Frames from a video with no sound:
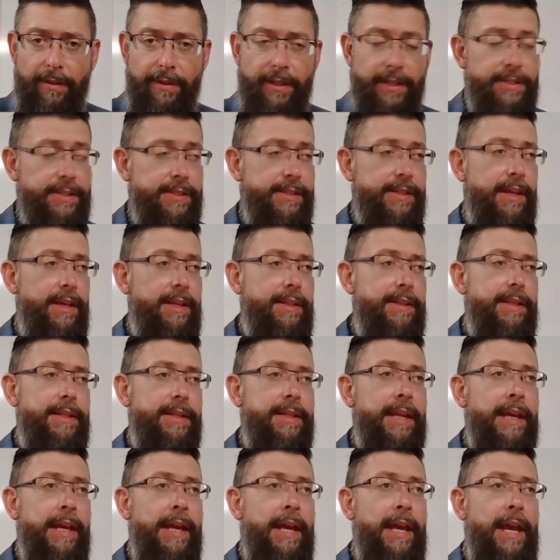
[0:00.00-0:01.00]
Let's say
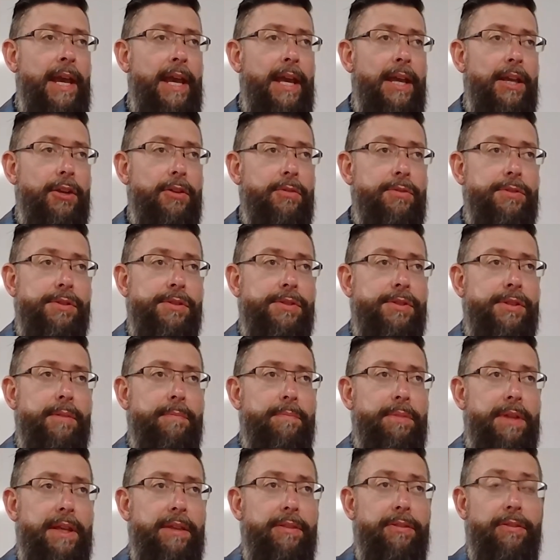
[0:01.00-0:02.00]
that you just
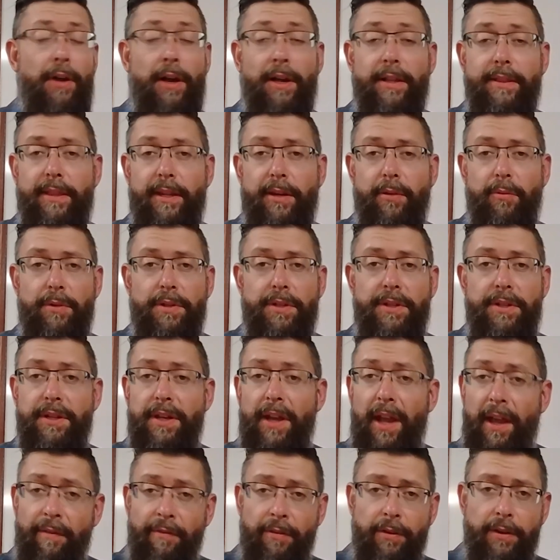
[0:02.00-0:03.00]
simply thought that it would
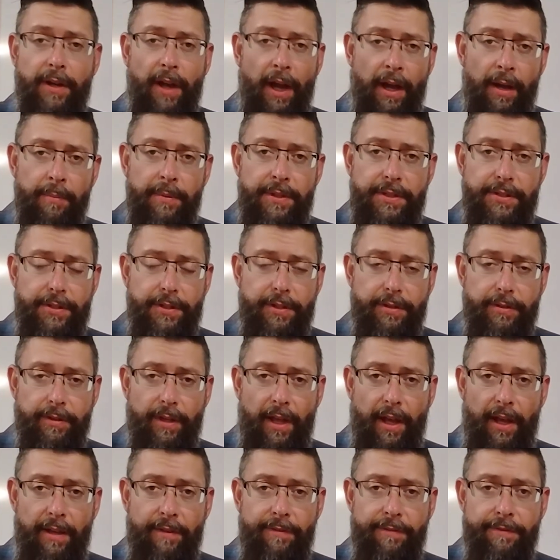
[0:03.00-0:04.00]
never come into your
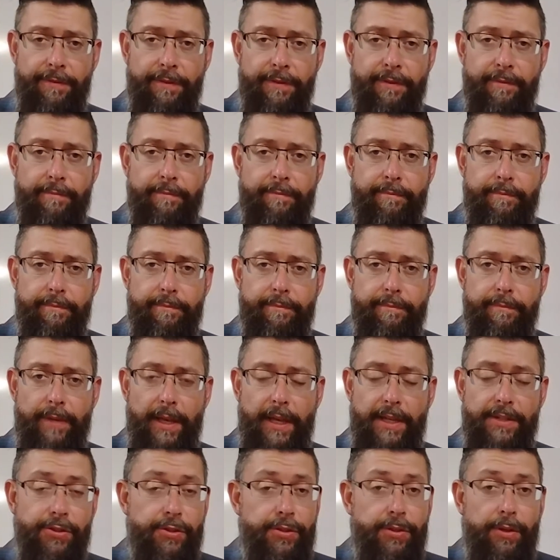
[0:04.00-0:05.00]
life,
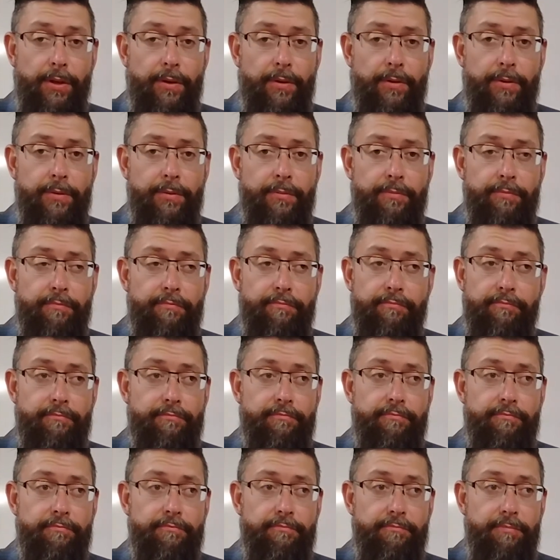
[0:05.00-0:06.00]
and so
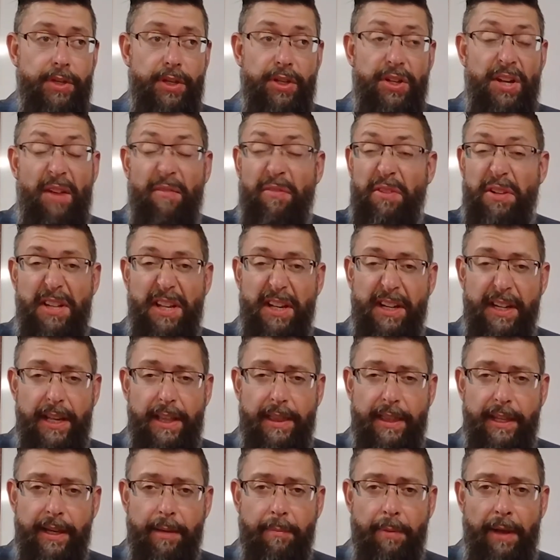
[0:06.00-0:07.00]
you never did
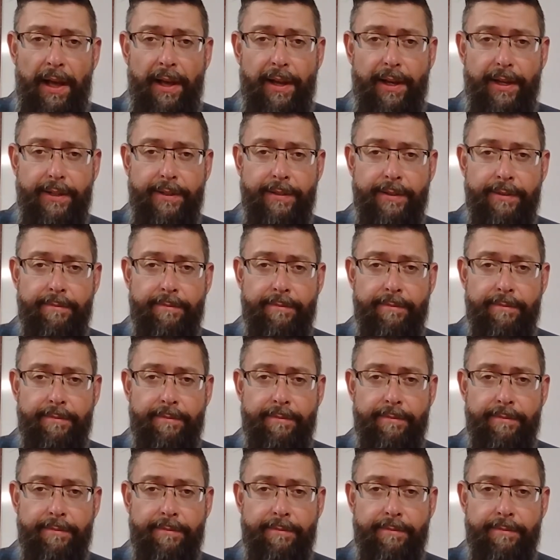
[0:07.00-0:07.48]
anything about it.